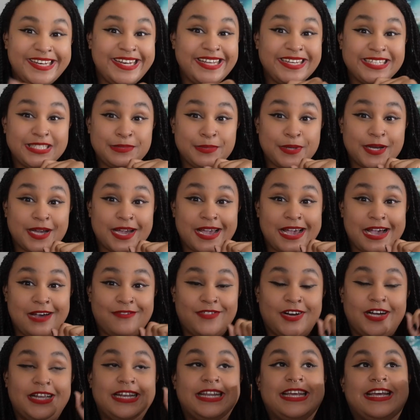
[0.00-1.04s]
next book I have
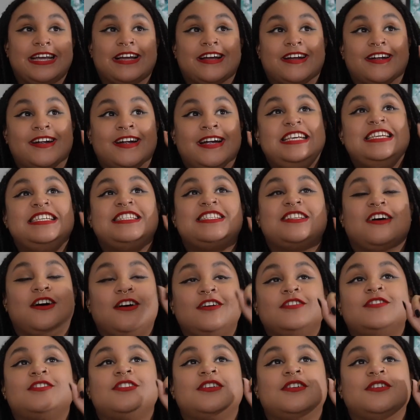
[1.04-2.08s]
on here is
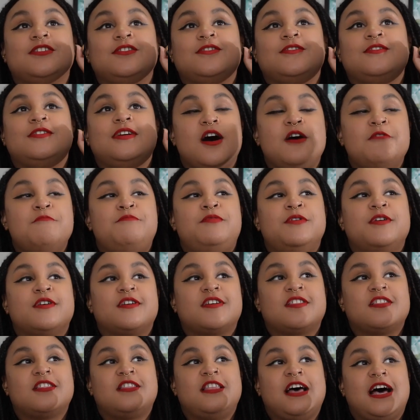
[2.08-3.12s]
also a
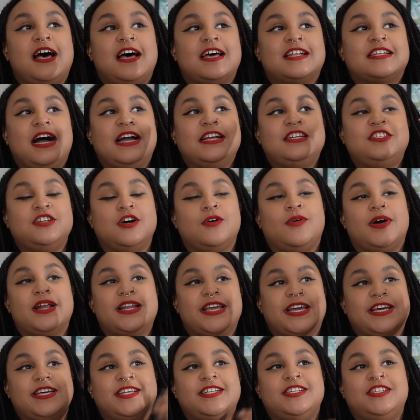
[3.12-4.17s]
book that I don't want to
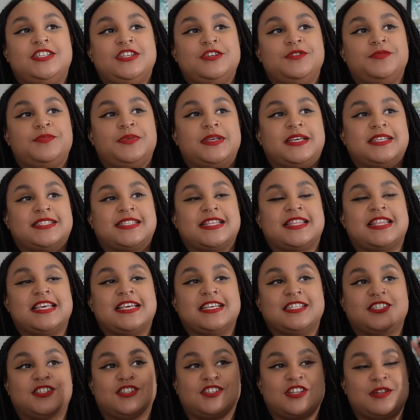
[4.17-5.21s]
get into because I
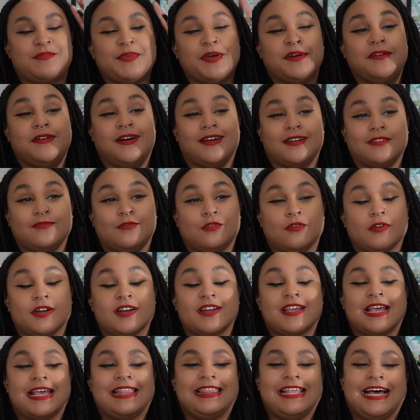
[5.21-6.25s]
think it's just going to be a lot of
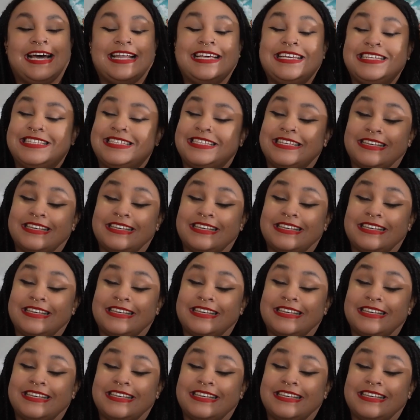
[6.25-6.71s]
work, and that is